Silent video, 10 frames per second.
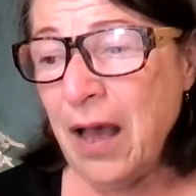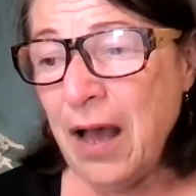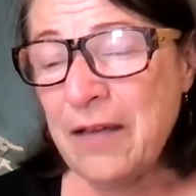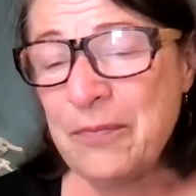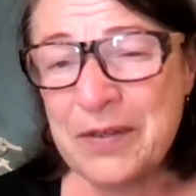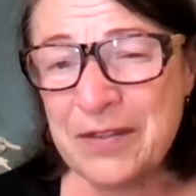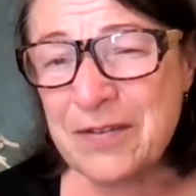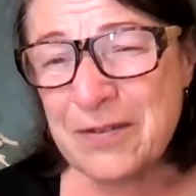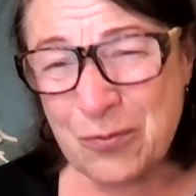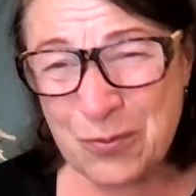I've been
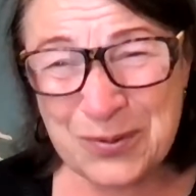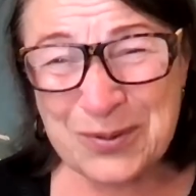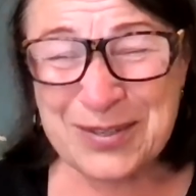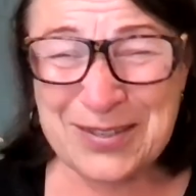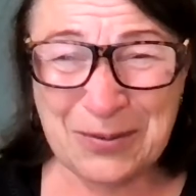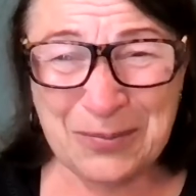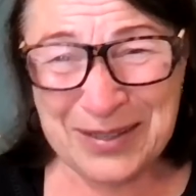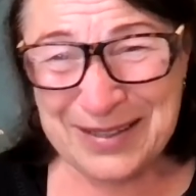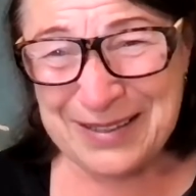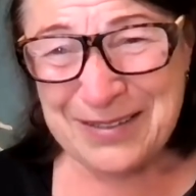through so
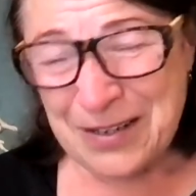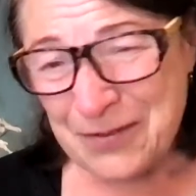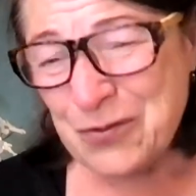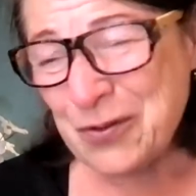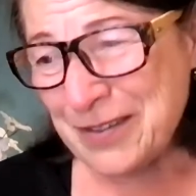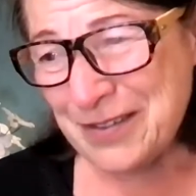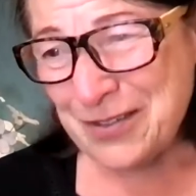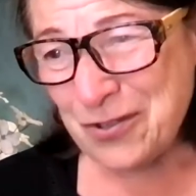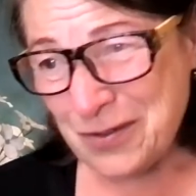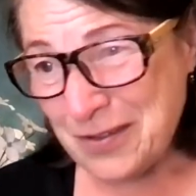many tough
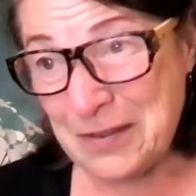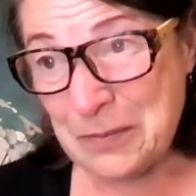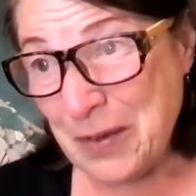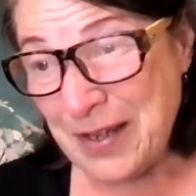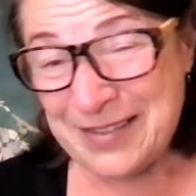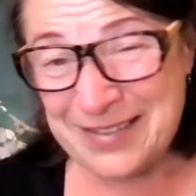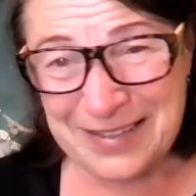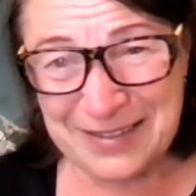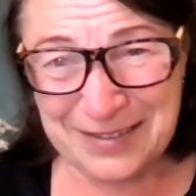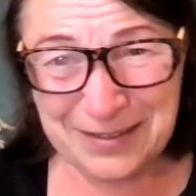transitions in my
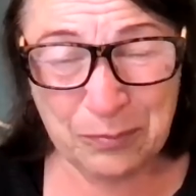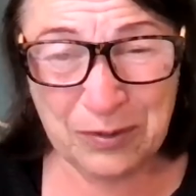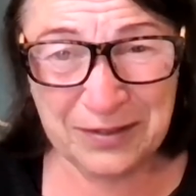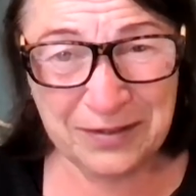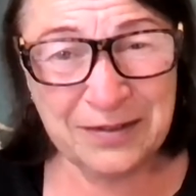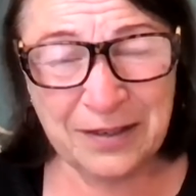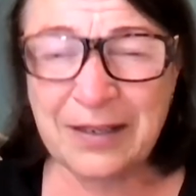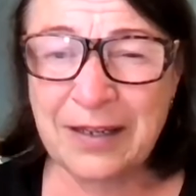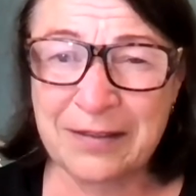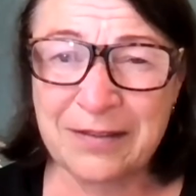6+
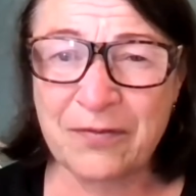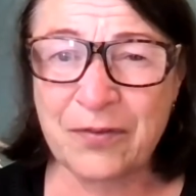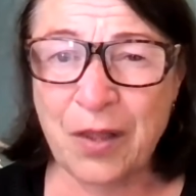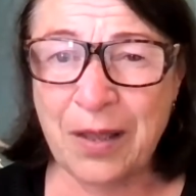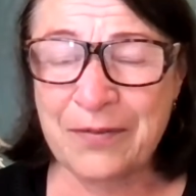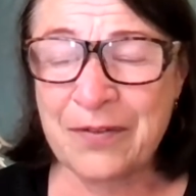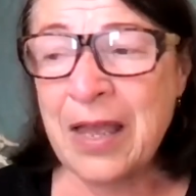decades of life.